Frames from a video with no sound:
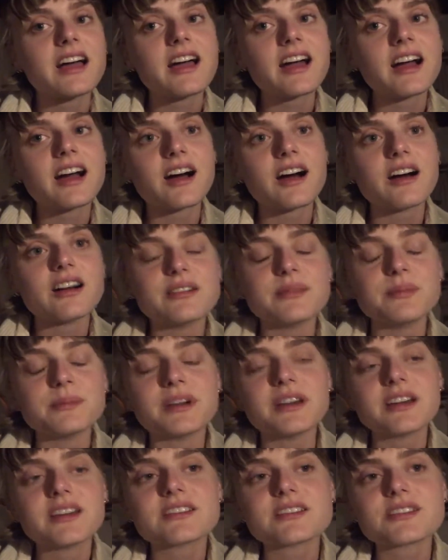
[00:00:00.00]
So I'm
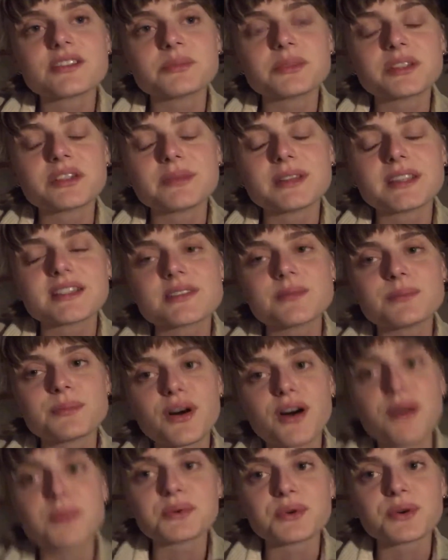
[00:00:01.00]
gonna make some
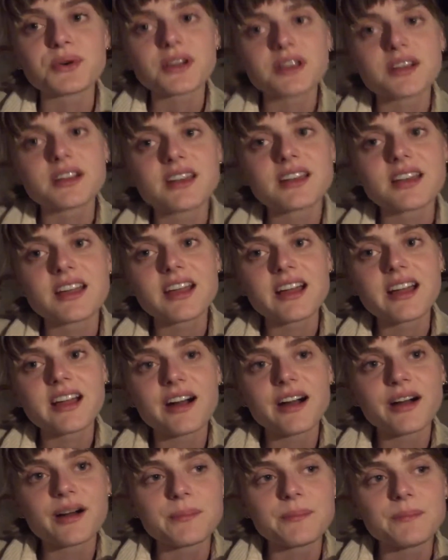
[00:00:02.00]
popcorn.
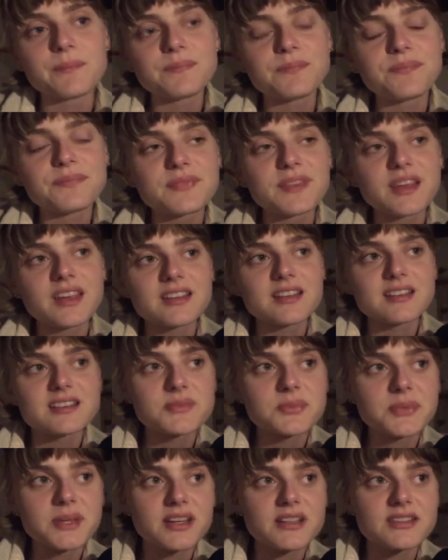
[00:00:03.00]
I think it's
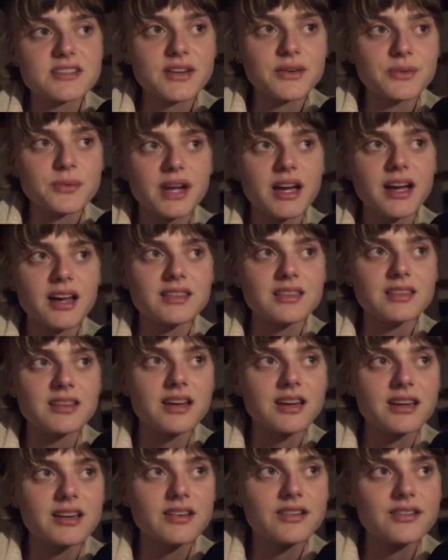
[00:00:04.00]
because I ran
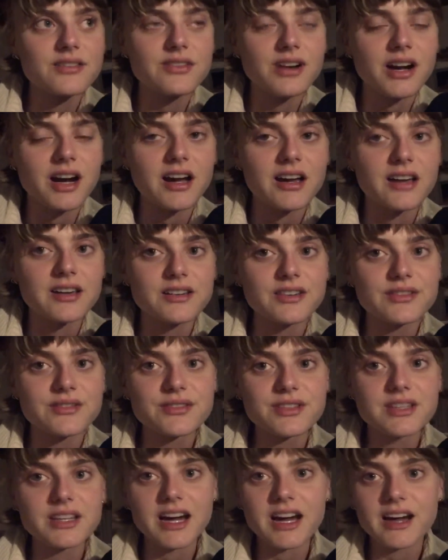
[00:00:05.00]
like
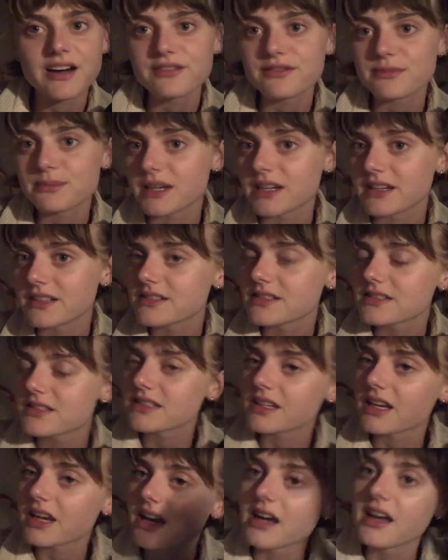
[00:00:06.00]
5.5 miles
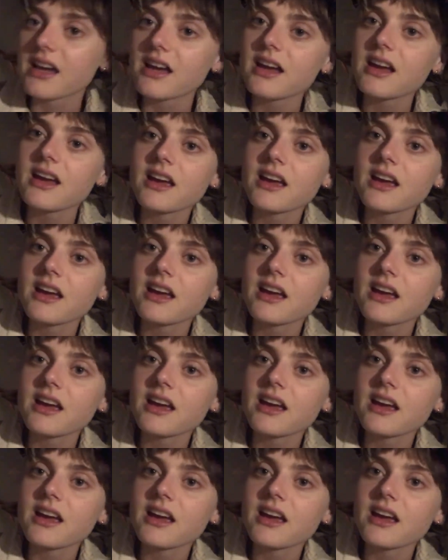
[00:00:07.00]
today.